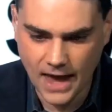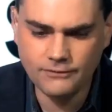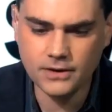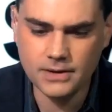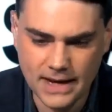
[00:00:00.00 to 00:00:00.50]

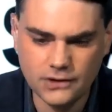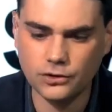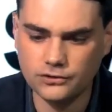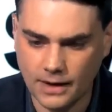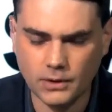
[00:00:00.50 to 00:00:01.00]
Every
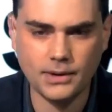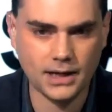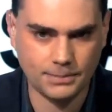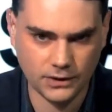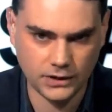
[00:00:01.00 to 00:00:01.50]
major
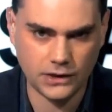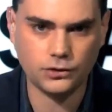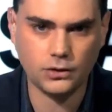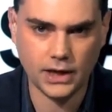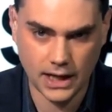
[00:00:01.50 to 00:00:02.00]
Democratic
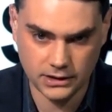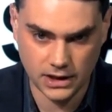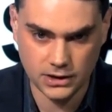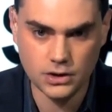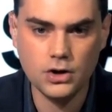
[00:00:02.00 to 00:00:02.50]
presidential
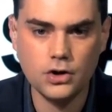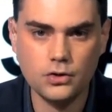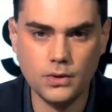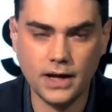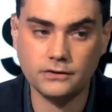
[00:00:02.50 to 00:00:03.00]
candidate
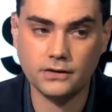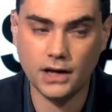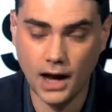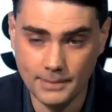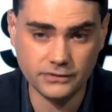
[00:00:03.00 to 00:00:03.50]
who has
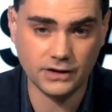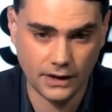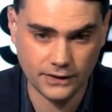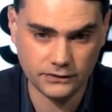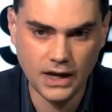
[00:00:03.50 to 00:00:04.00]
commented
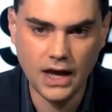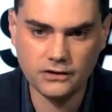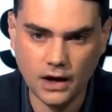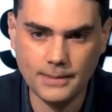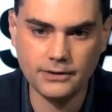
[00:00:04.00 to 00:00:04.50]
on this
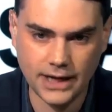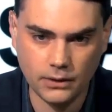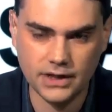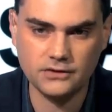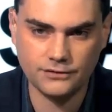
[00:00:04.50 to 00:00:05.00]
has come out
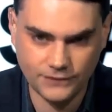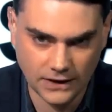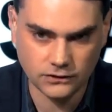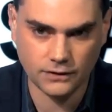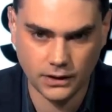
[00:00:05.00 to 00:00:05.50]
now in
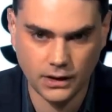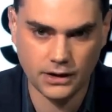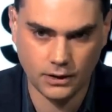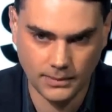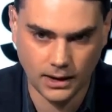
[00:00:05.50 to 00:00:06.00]
defense of
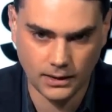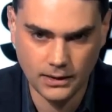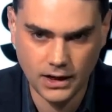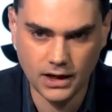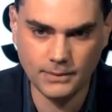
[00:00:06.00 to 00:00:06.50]
Ilhan Omar
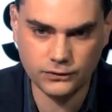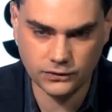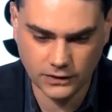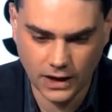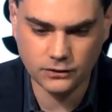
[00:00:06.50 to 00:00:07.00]
in the
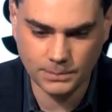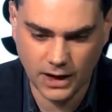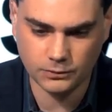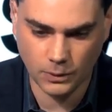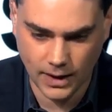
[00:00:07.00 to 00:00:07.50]
most dishonest
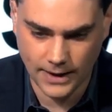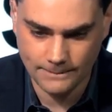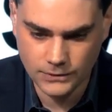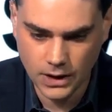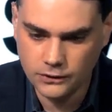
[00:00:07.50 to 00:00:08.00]
possible way.